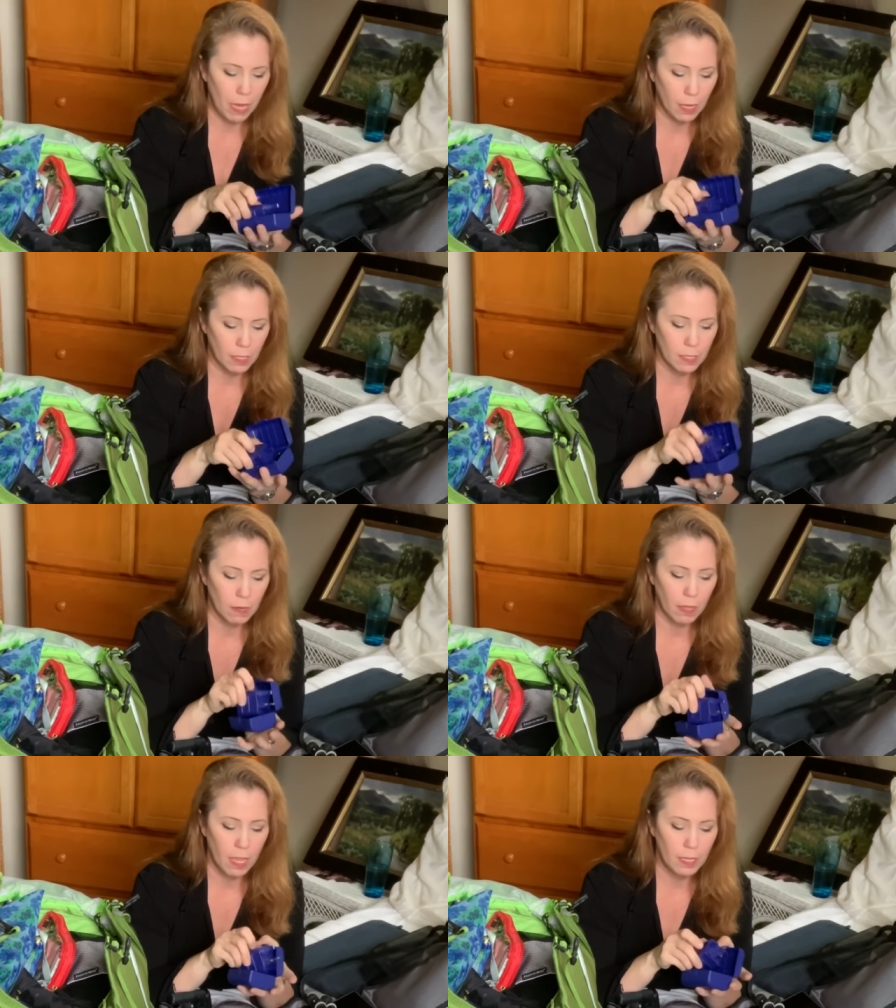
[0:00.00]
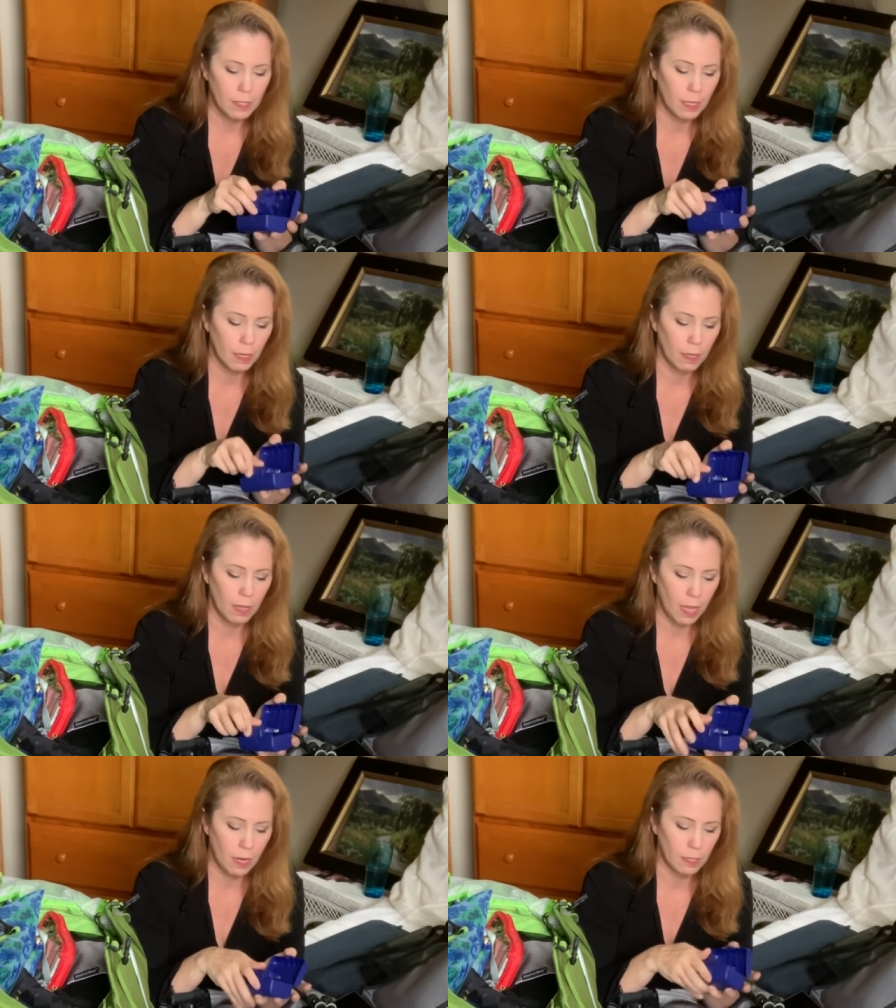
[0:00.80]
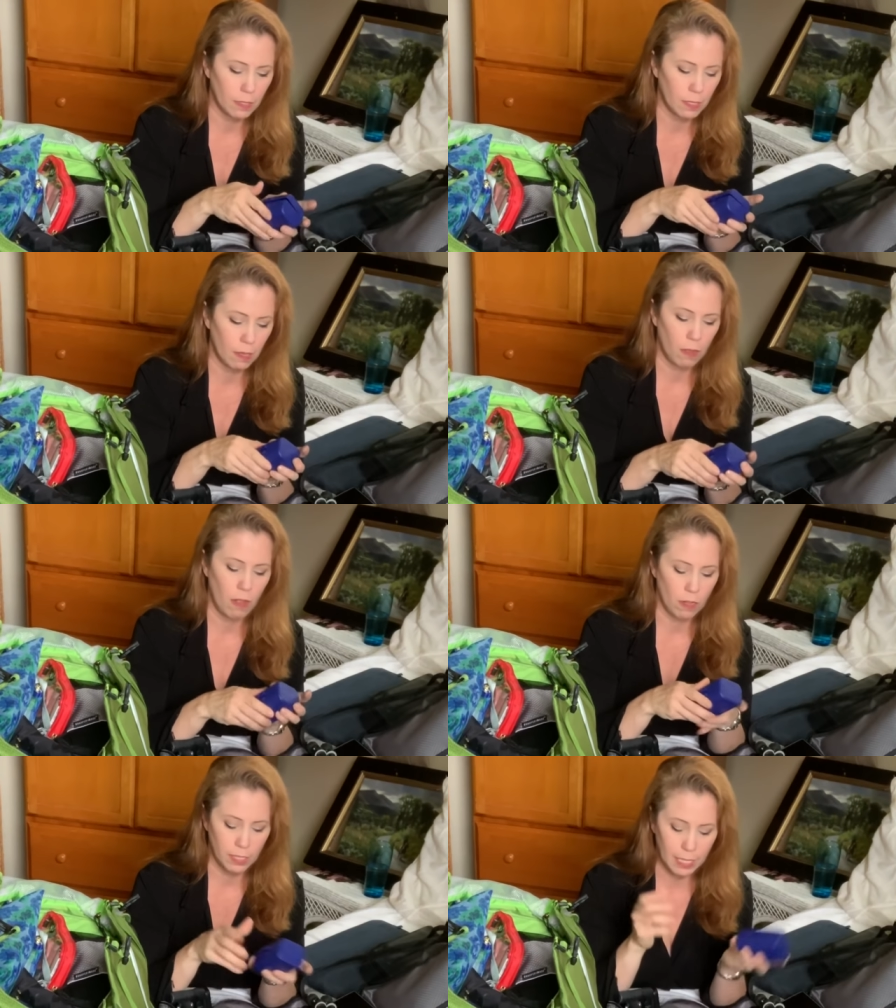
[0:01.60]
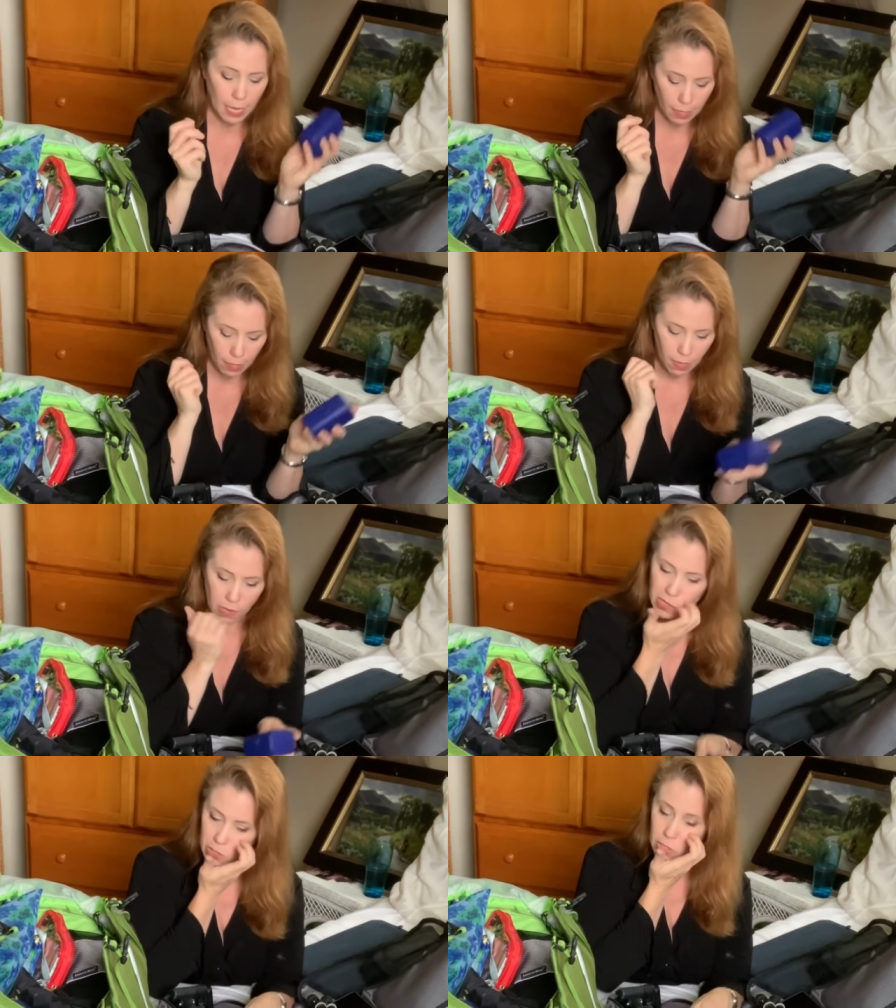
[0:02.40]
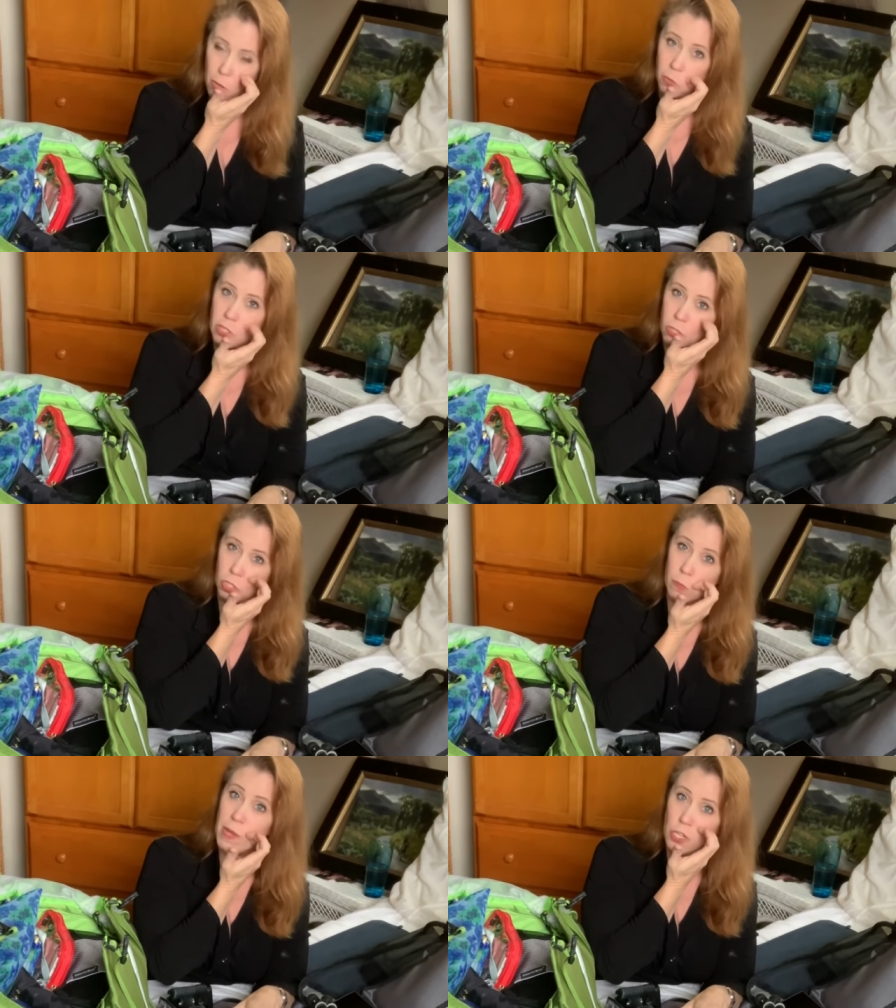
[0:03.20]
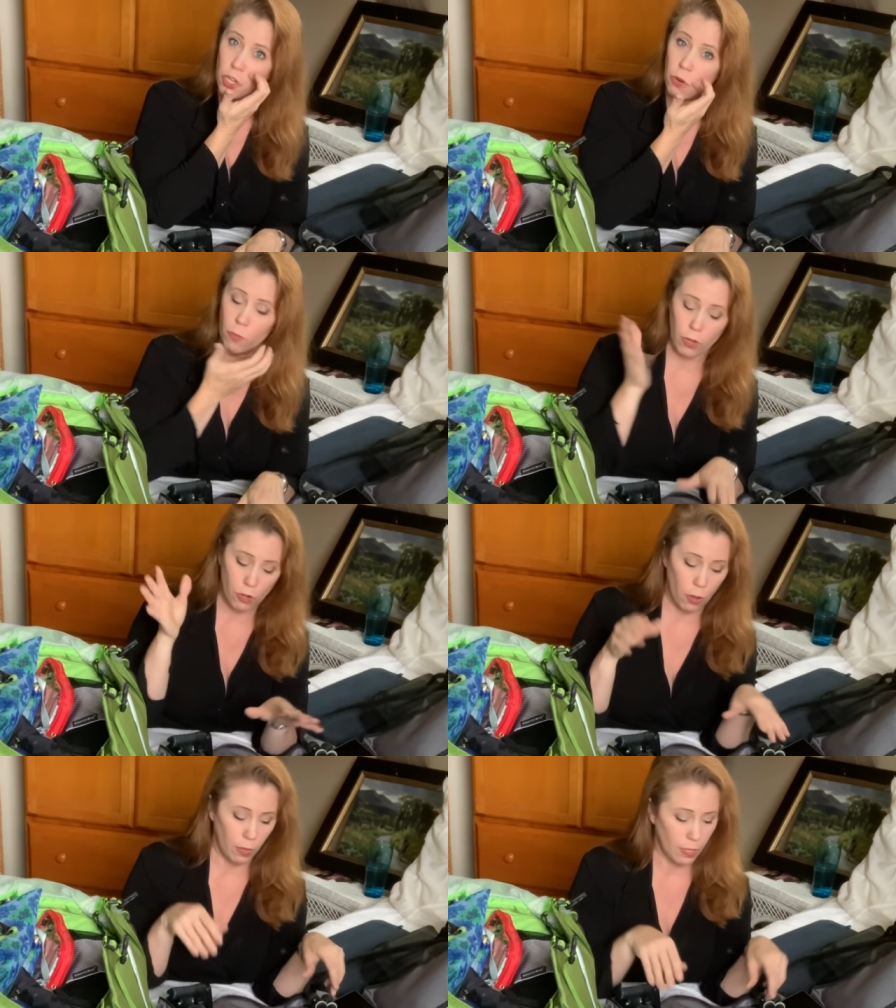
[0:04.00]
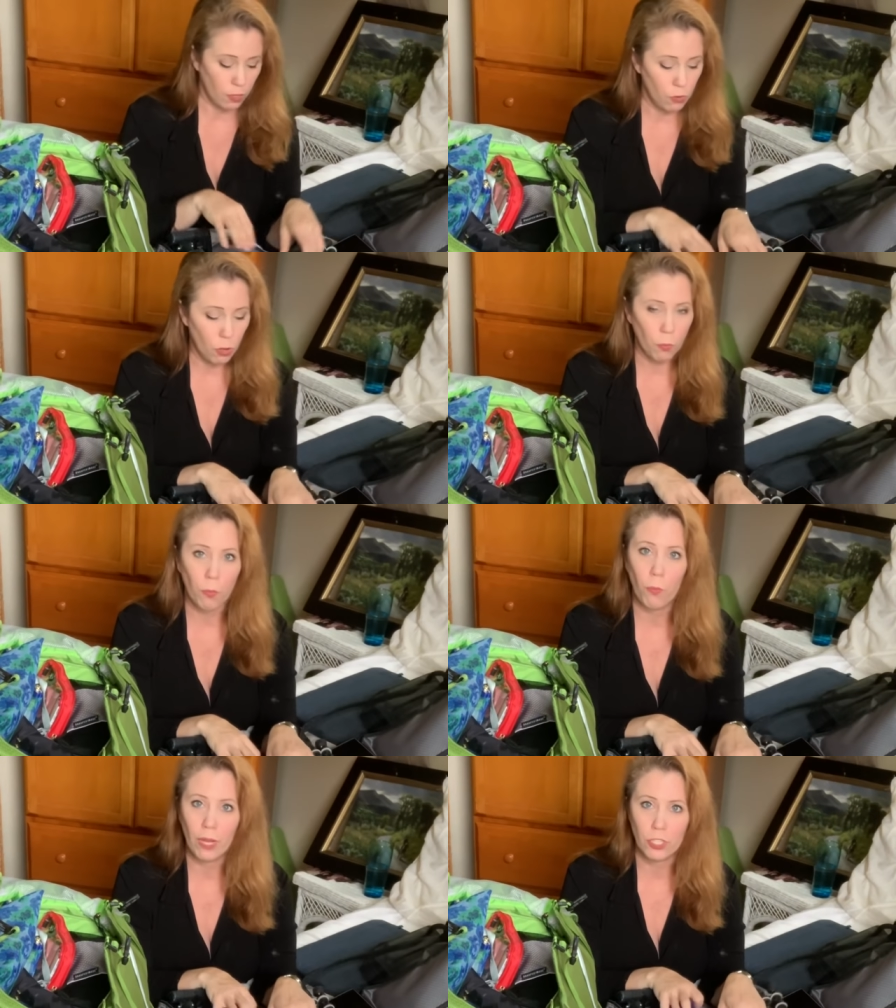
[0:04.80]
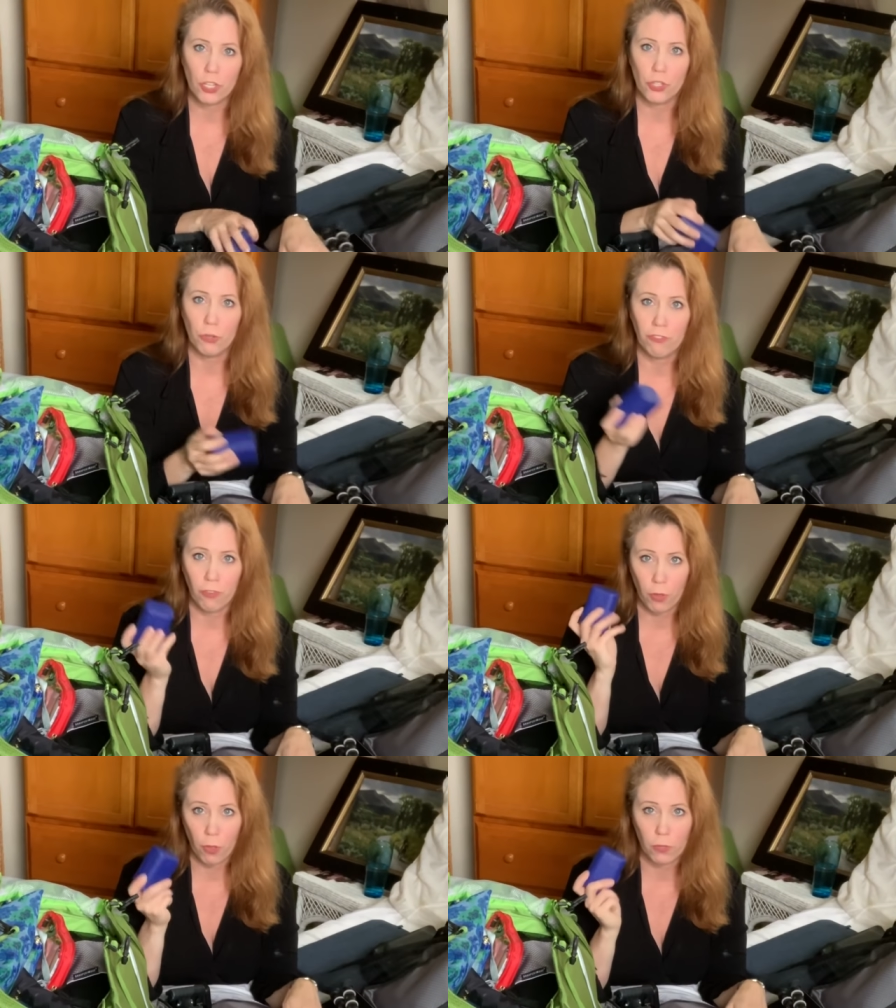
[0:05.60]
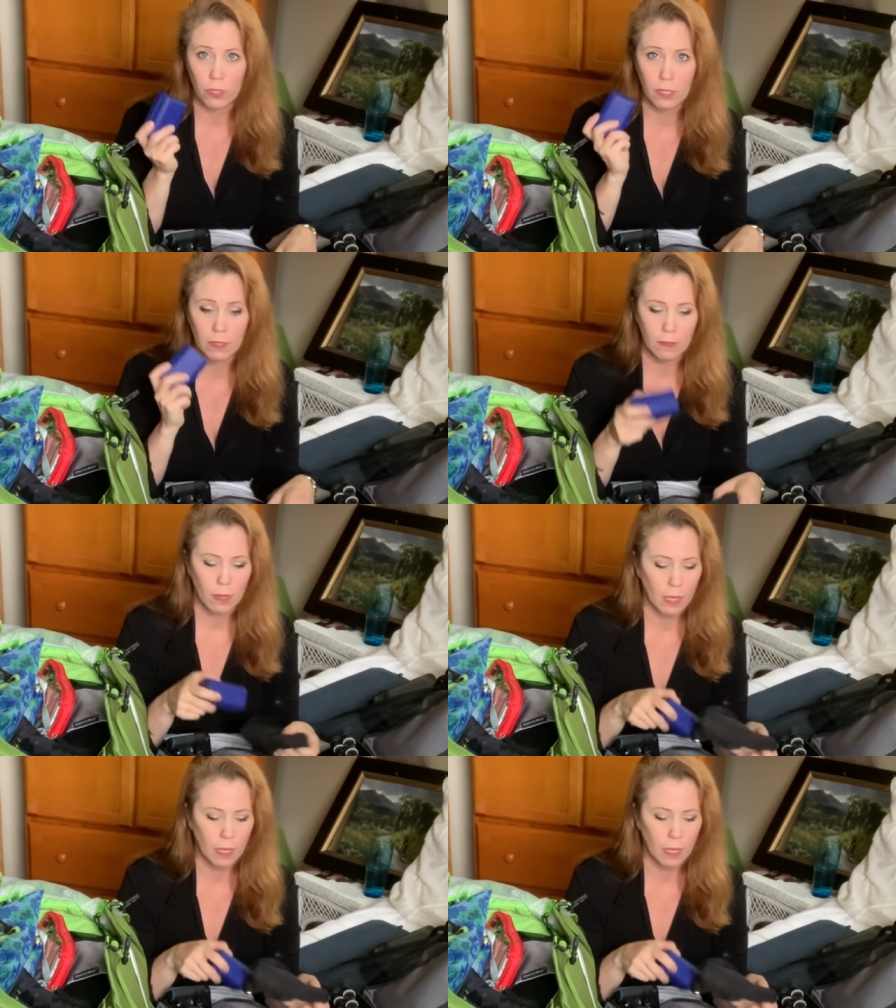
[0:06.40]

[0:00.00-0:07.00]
back in its little case, and that is all set. So just make sure where you're going that you know what to do for those